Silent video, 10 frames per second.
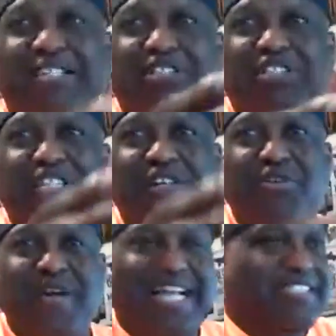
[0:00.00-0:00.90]
you should know
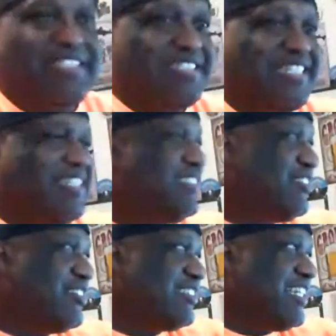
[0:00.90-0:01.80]
who actually
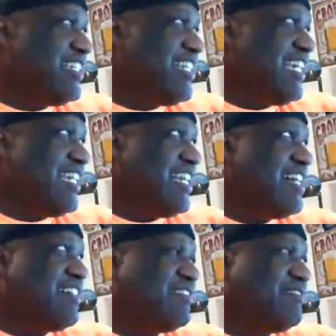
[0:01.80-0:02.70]
starts getting taken
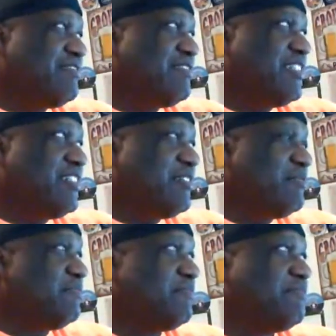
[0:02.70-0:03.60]
out.
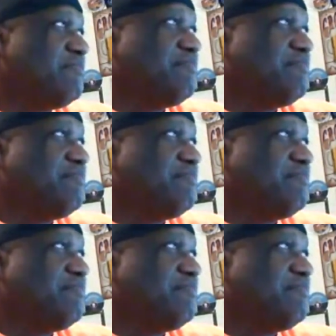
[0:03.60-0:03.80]
So uh, I'm, not, I'm,